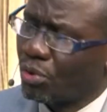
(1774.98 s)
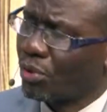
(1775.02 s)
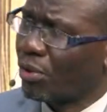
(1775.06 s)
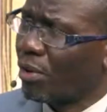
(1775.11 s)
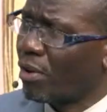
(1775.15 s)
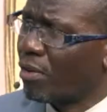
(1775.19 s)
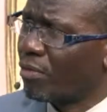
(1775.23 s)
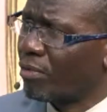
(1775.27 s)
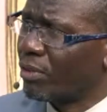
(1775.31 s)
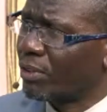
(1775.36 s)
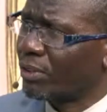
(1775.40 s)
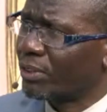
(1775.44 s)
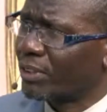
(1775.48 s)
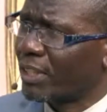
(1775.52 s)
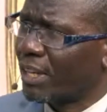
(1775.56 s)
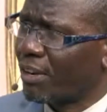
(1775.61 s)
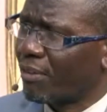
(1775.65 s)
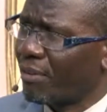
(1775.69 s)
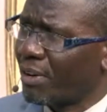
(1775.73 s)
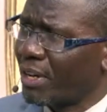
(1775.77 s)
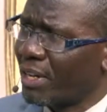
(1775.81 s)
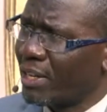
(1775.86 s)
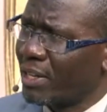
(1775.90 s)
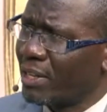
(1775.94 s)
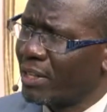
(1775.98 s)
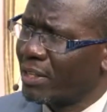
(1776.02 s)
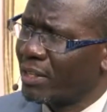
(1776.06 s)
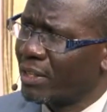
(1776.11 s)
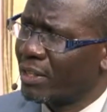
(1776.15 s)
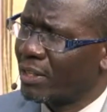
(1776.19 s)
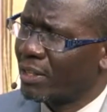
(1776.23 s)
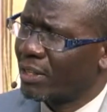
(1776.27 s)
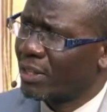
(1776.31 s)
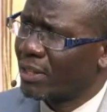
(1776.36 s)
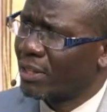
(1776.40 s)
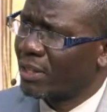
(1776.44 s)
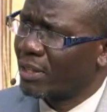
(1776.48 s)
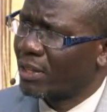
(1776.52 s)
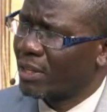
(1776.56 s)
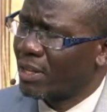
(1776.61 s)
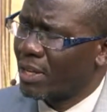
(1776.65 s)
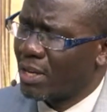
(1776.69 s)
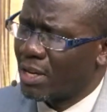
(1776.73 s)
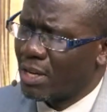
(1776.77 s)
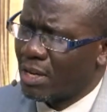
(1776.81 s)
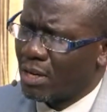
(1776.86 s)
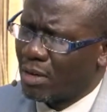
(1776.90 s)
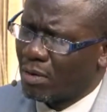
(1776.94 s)
novels I read.
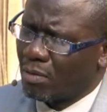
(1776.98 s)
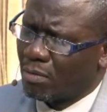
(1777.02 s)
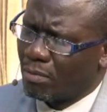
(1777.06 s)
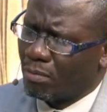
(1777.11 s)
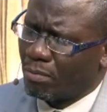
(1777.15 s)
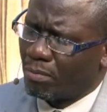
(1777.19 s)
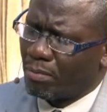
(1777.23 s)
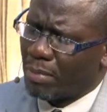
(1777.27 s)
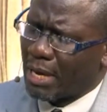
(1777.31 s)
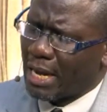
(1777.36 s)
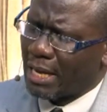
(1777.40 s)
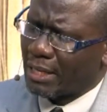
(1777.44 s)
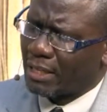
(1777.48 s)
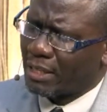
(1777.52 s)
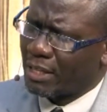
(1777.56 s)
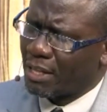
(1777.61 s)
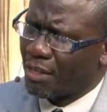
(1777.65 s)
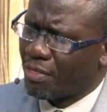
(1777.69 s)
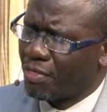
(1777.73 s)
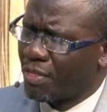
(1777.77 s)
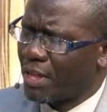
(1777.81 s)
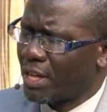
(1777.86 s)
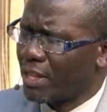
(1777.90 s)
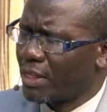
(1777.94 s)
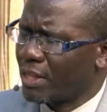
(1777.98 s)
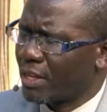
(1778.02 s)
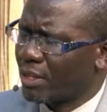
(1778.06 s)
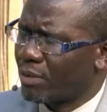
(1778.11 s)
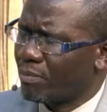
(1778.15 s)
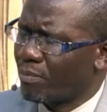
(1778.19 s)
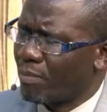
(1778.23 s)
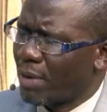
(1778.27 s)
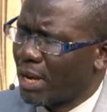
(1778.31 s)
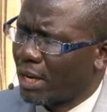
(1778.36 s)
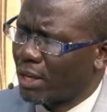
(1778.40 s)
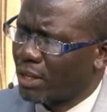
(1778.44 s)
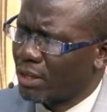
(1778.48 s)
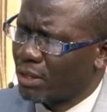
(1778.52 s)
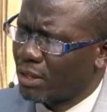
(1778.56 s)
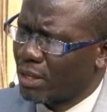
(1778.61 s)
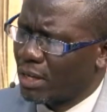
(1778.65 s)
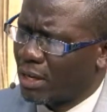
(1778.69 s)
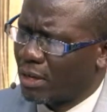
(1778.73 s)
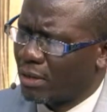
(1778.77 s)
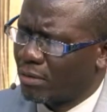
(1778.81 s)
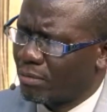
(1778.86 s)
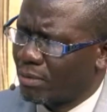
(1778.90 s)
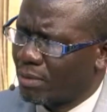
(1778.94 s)
But the thing that
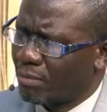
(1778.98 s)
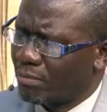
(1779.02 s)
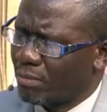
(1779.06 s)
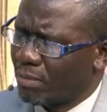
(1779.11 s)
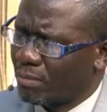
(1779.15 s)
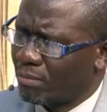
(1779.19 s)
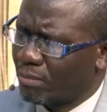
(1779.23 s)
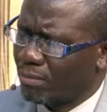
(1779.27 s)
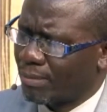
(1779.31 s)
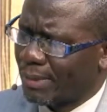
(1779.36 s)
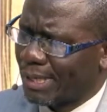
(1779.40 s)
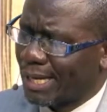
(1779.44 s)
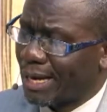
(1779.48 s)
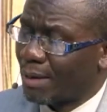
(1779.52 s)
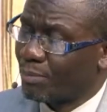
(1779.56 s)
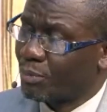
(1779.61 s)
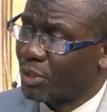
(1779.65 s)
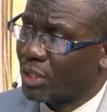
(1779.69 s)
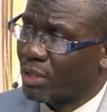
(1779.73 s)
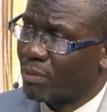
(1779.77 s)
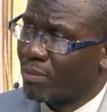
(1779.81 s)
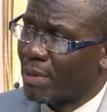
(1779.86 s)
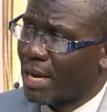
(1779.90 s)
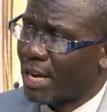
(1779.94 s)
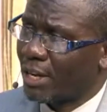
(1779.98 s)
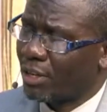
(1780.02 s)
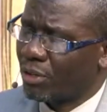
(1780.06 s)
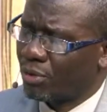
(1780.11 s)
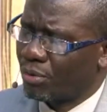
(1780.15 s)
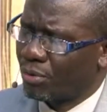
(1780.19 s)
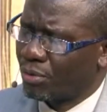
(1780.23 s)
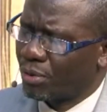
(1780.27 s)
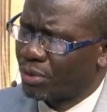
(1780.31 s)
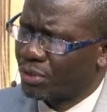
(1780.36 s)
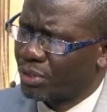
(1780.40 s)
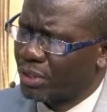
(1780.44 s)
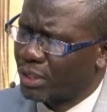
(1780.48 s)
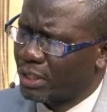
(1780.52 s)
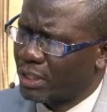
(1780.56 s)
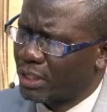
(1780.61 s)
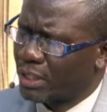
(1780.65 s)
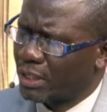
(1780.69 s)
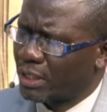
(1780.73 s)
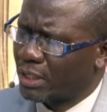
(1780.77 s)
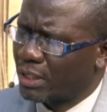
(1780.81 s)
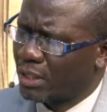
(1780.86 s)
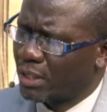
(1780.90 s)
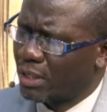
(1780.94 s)
captured my
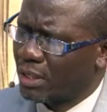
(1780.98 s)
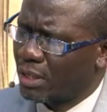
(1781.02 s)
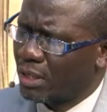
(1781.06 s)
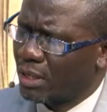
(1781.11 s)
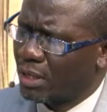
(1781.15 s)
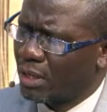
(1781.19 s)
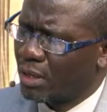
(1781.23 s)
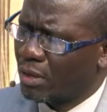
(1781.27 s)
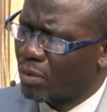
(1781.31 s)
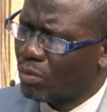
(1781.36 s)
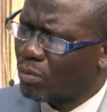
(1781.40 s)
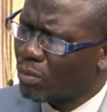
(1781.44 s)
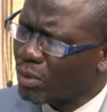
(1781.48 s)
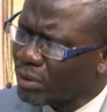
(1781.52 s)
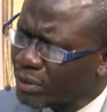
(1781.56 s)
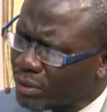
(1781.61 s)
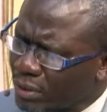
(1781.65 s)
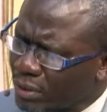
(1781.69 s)
curiosity was